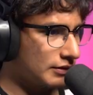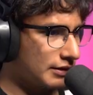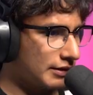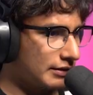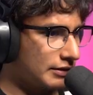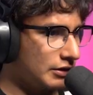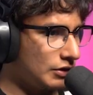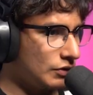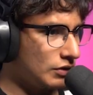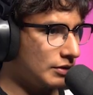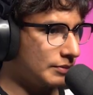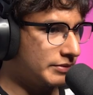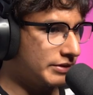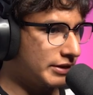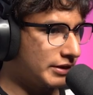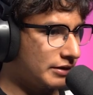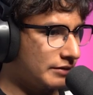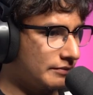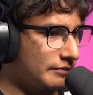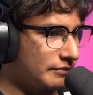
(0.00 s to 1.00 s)
Can I go up
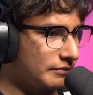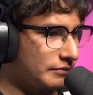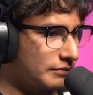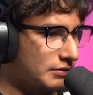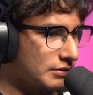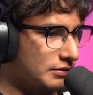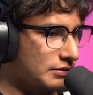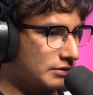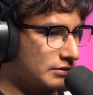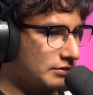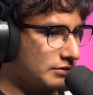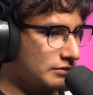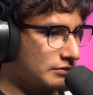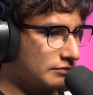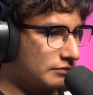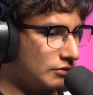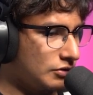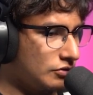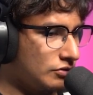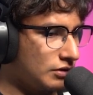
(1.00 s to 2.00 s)
top?
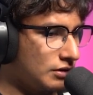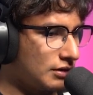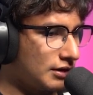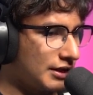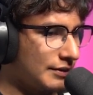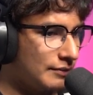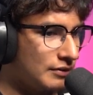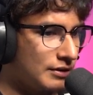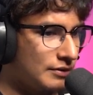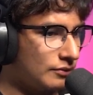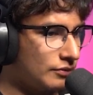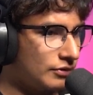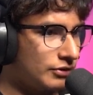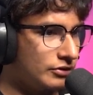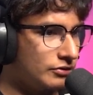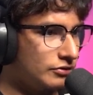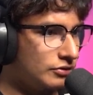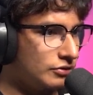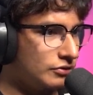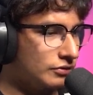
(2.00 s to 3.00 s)
Bro, climb up. What are
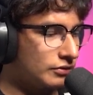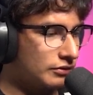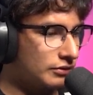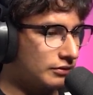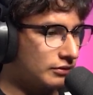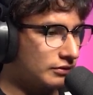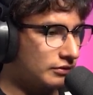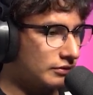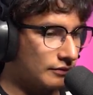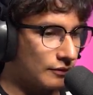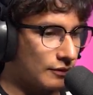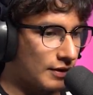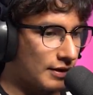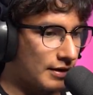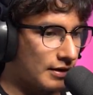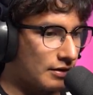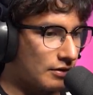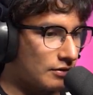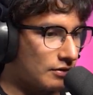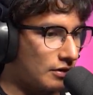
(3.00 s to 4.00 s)
you doing?
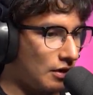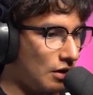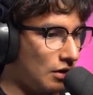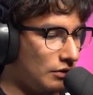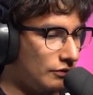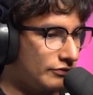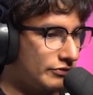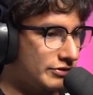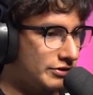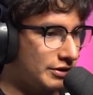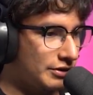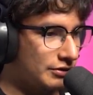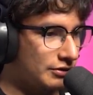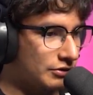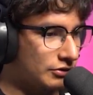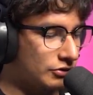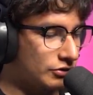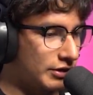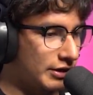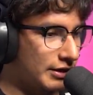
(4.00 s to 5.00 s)
Wow, all of a sudden
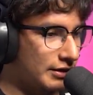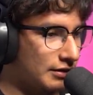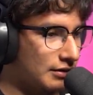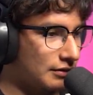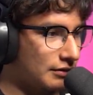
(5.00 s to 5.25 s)
you can't